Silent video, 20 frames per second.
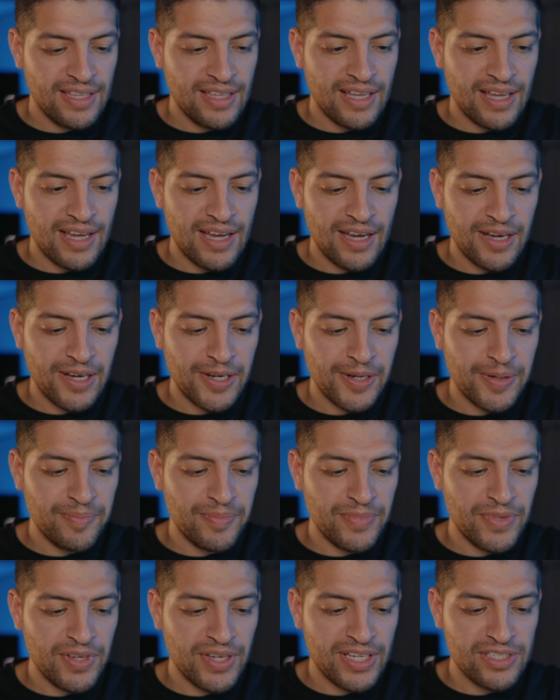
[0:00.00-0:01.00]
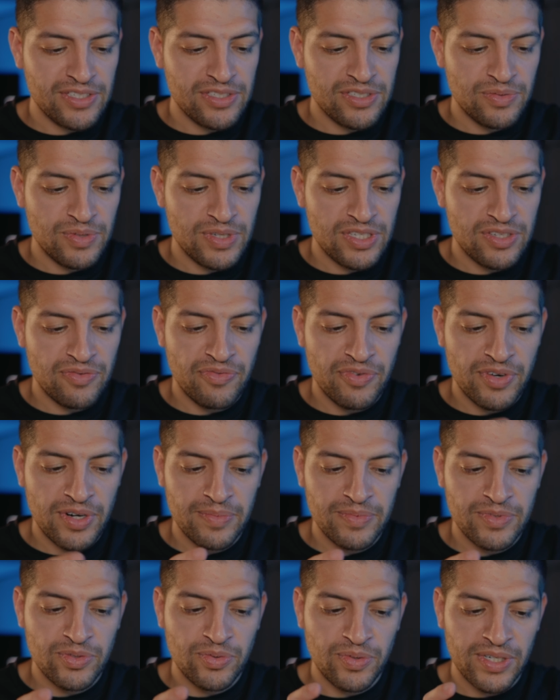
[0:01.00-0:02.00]
You can switch
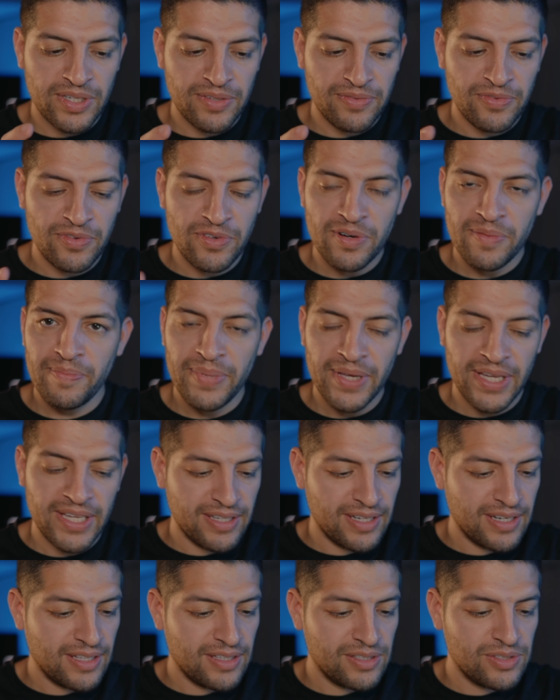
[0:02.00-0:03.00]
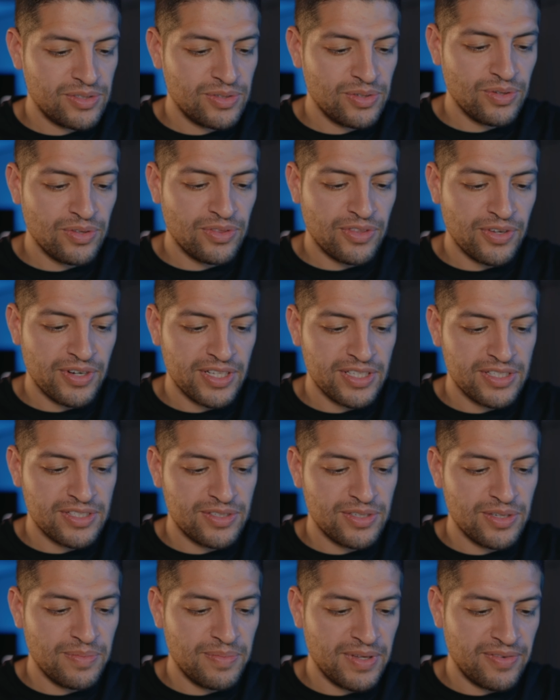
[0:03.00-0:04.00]
from 24-bit to
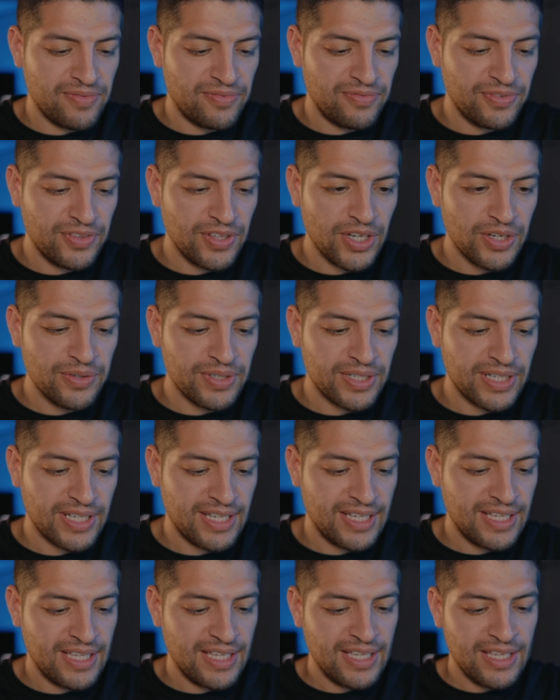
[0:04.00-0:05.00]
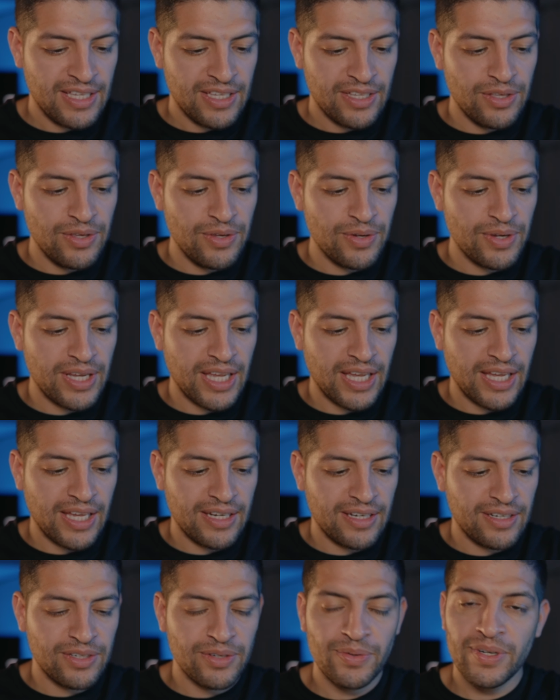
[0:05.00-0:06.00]
32-bit float. You
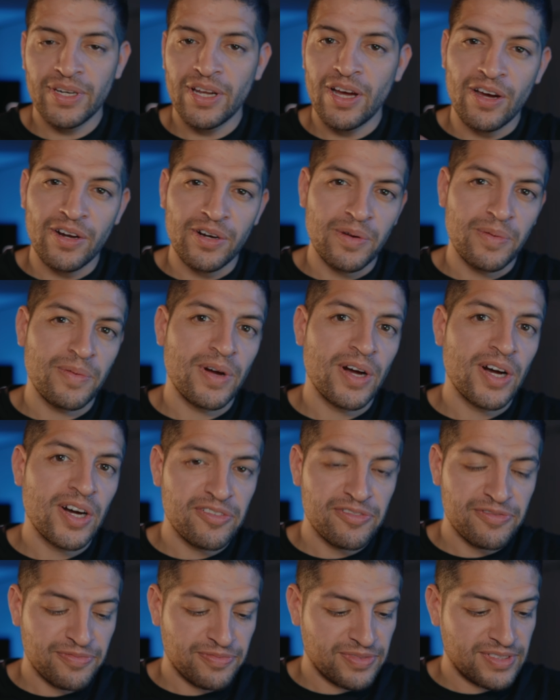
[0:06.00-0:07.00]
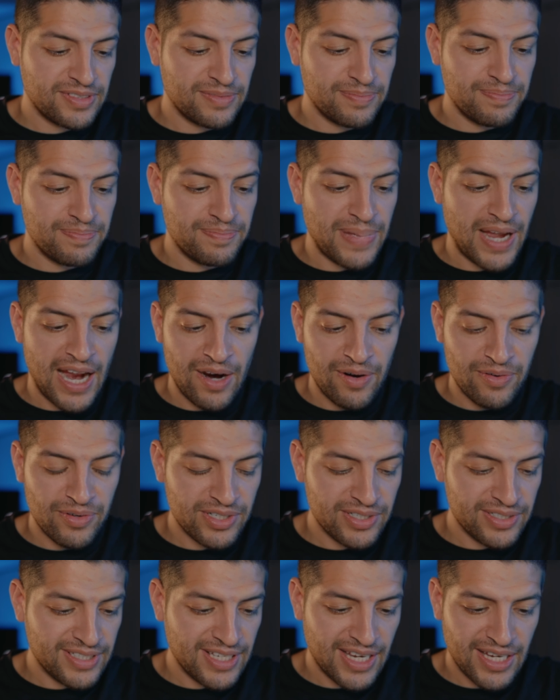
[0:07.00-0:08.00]
can do an auto off
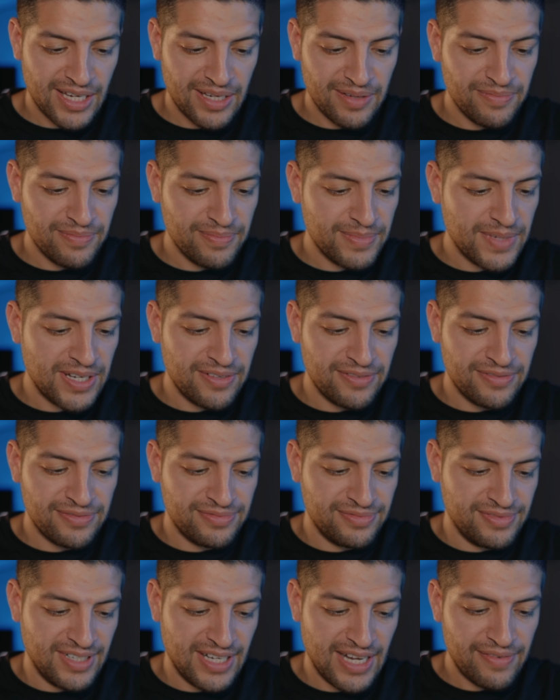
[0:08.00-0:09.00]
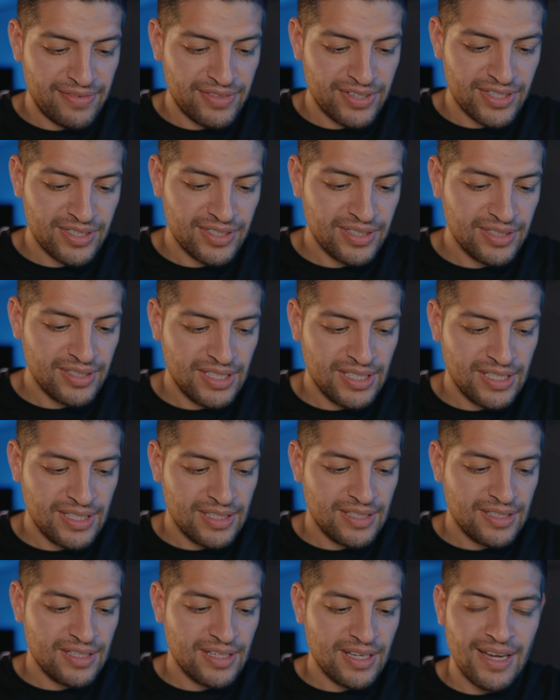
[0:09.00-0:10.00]
power time of never,
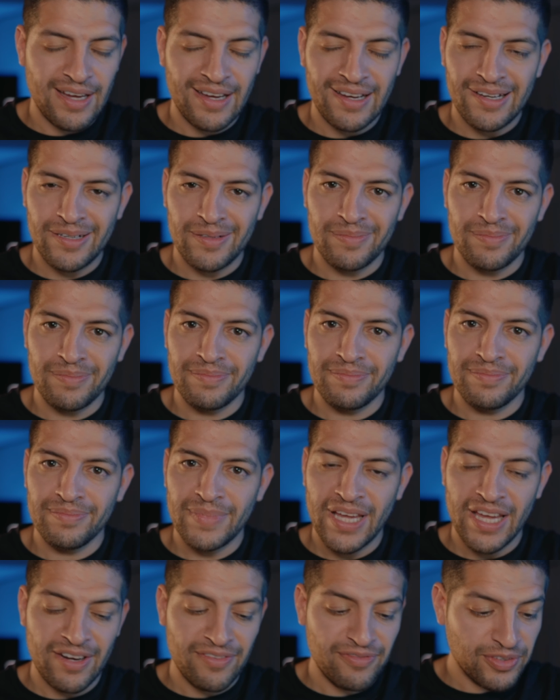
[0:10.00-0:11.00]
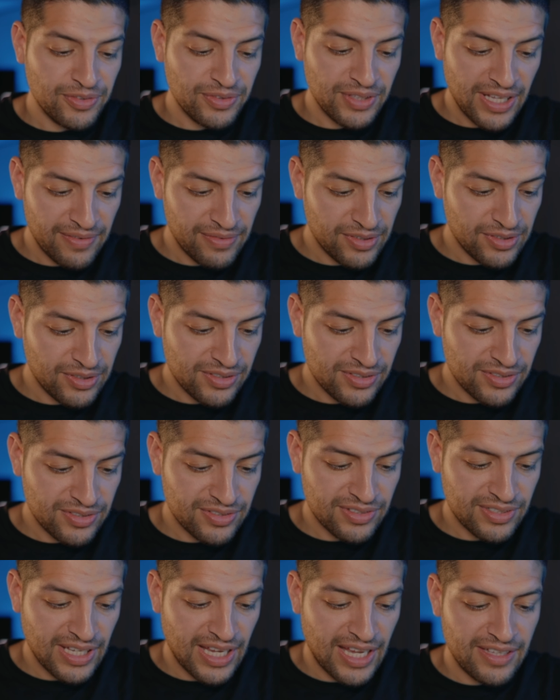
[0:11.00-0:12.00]
headphone
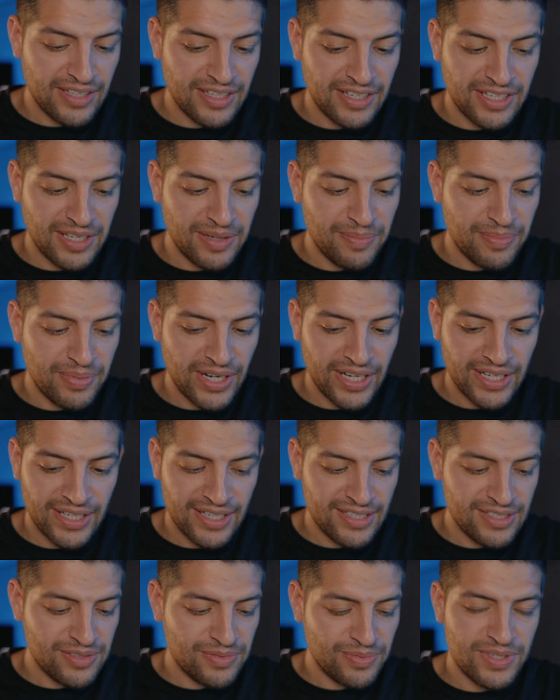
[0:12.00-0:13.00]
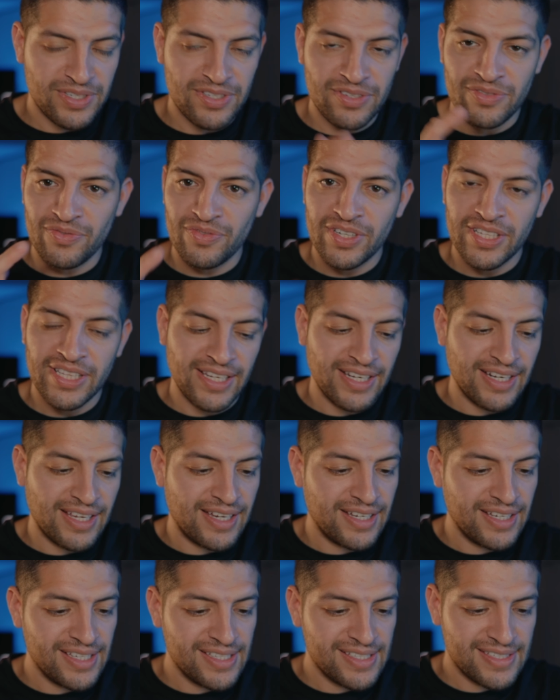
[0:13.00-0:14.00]
levels, LED brightness, which is really
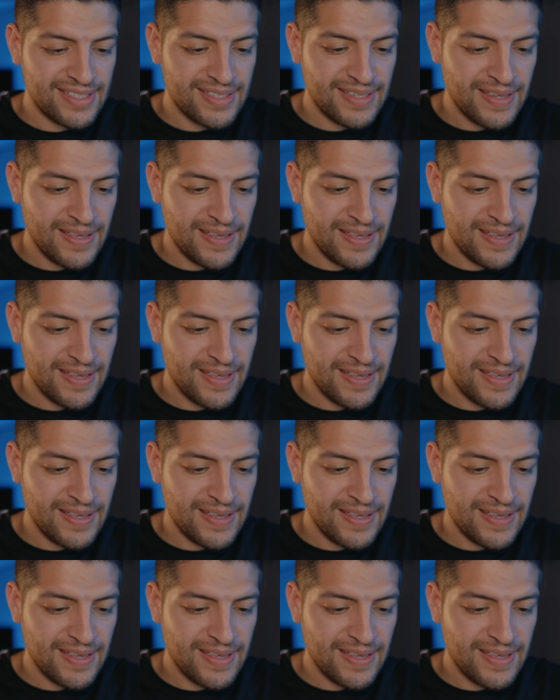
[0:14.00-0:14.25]
nice.